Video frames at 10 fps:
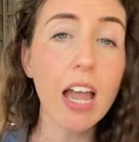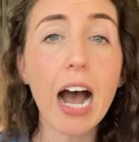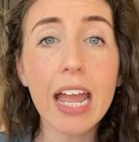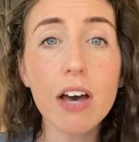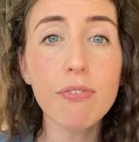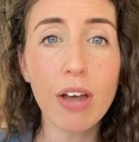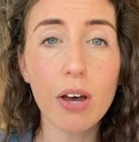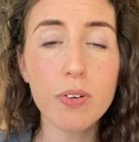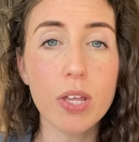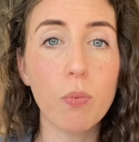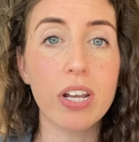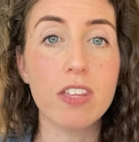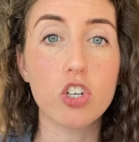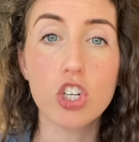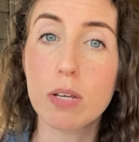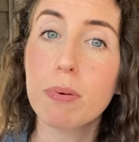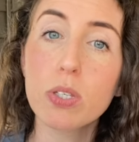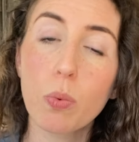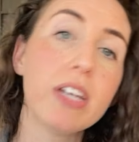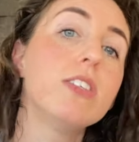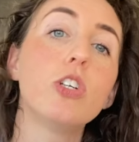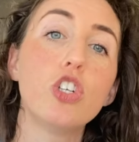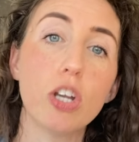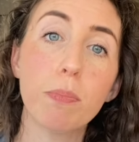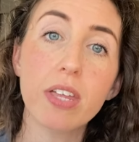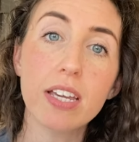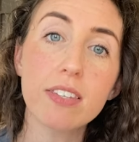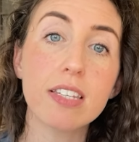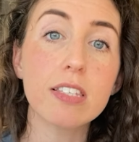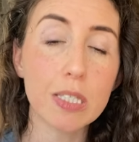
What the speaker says: I have found that one of the cheapest ways to ship things,